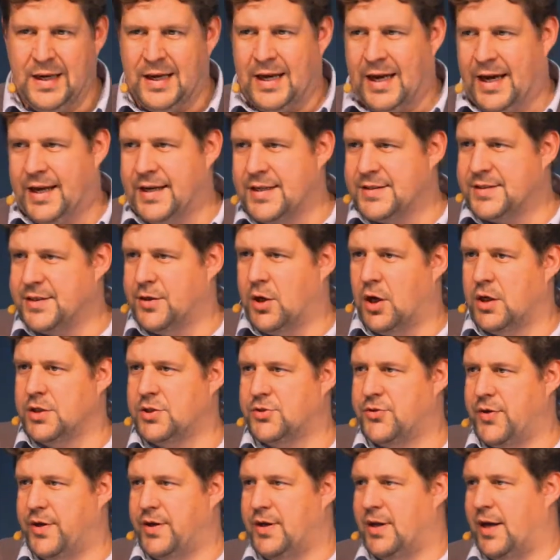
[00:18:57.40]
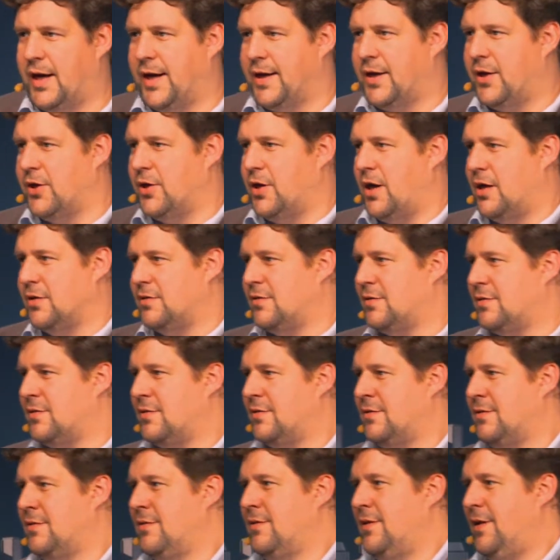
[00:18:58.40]
And as an Austrian, I
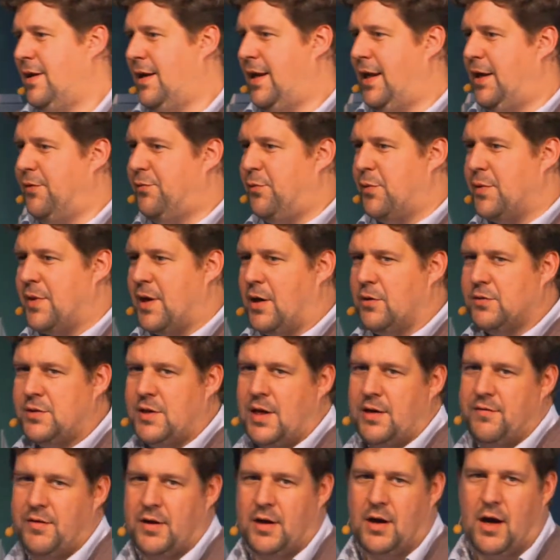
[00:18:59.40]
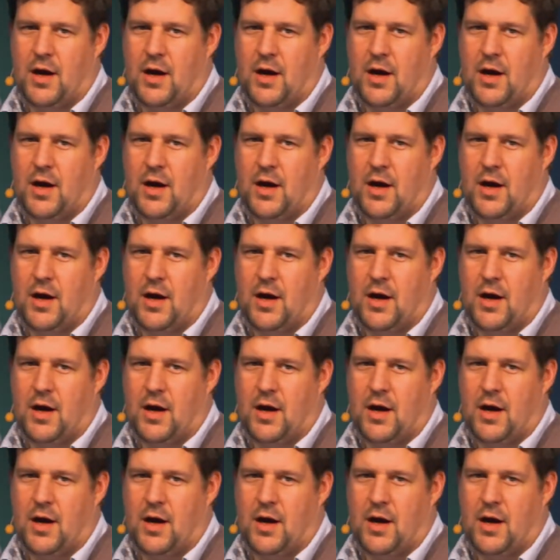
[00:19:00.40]
cannot leave without having